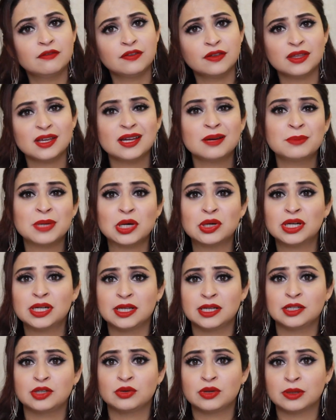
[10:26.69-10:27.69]
if you think about
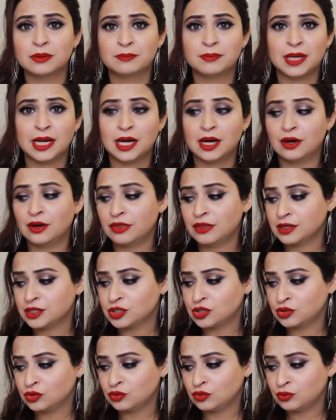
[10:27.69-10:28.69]
it and you compare the
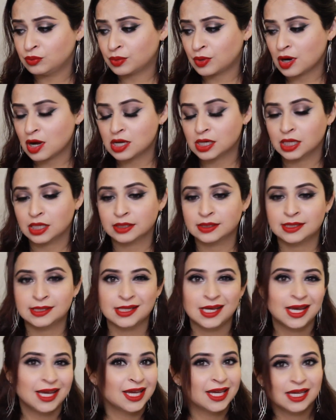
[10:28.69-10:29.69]
two
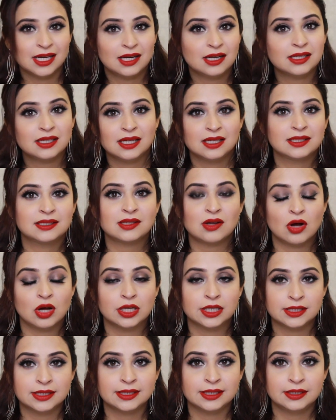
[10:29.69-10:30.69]
products, it is
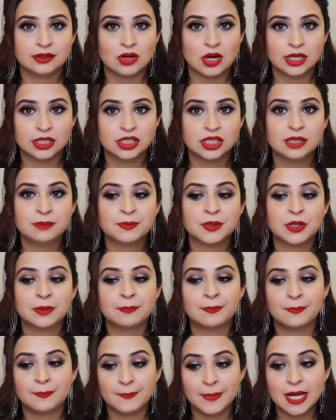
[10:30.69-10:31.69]
honestly not
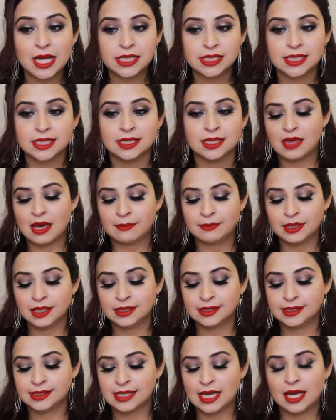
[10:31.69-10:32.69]
cheaper. But that
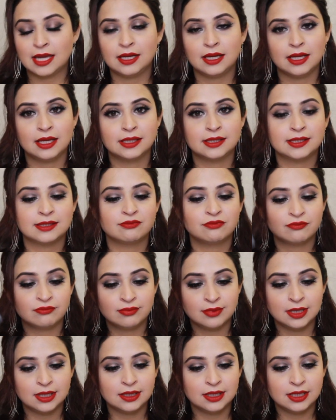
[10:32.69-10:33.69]
being said, it's
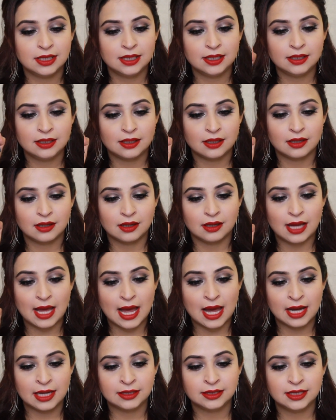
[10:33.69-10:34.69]
really
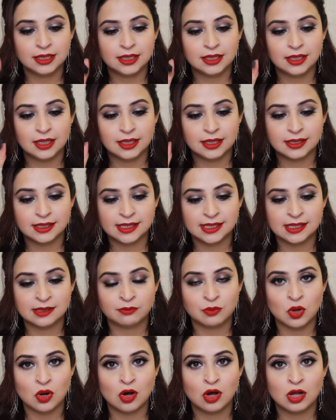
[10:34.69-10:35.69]
handy. It's
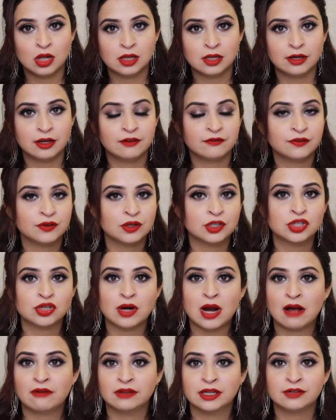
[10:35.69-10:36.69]
small if you're
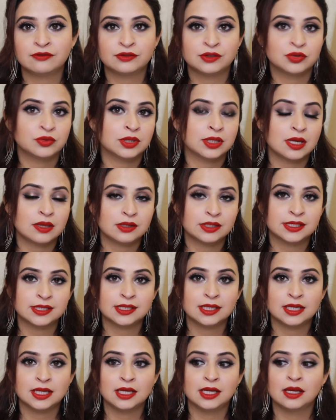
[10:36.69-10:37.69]
traveling to another
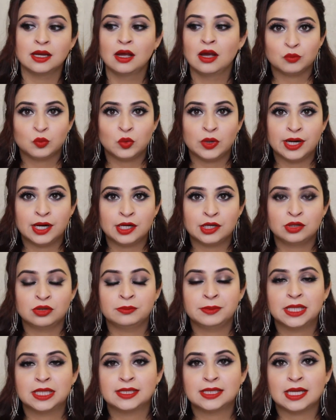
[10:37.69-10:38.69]
city where
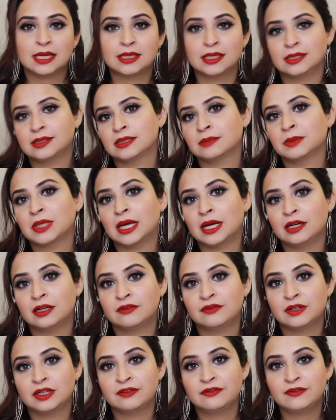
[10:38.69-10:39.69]
you'll be attending some kind
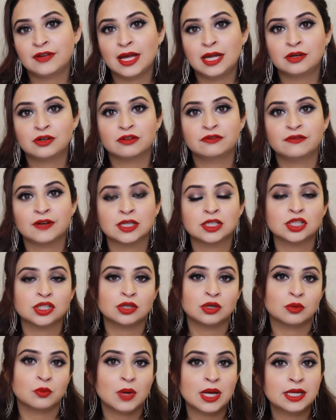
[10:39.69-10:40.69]
of an event or
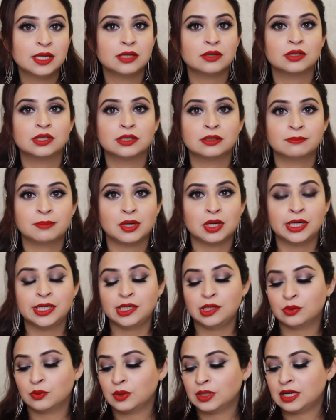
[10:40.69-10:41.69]
function or wedding or
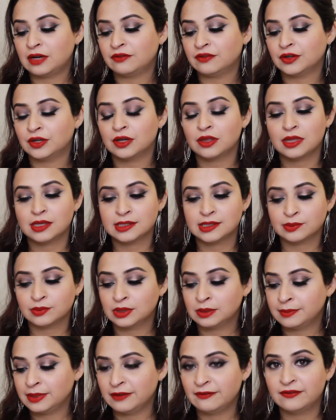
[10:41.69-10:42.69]
party or whatever. This
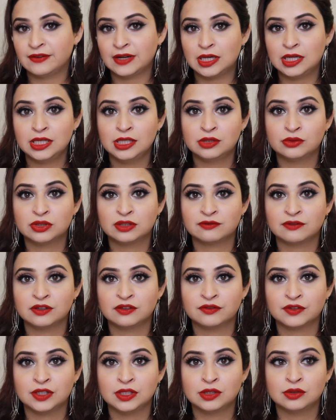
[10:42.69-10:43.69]
will be very
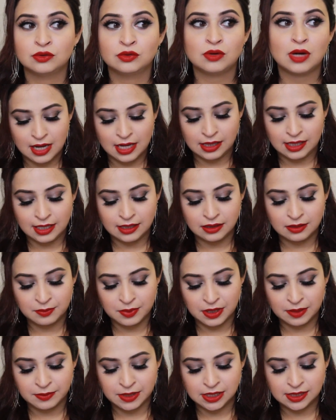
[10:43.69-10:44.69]
useful for you. I like the
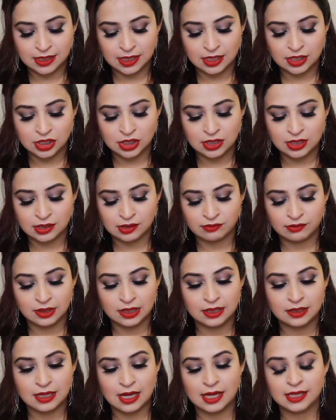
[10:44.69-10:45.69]
pigmentation. It's
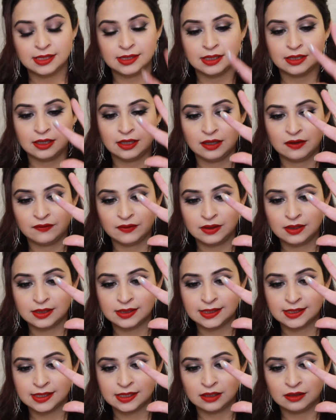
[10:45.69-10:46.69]
really nice, and even the
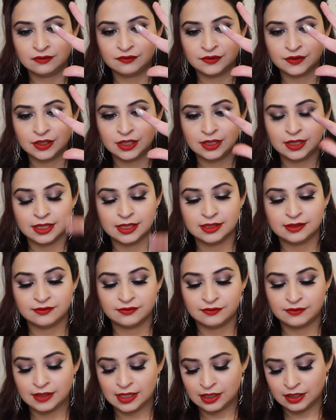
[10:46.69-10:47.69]
silver is
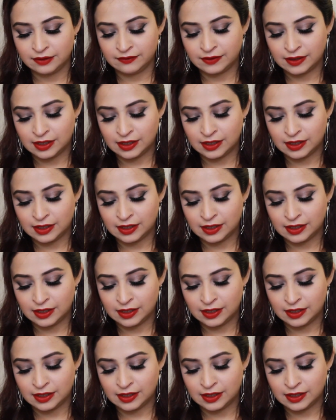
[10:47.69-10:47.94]
very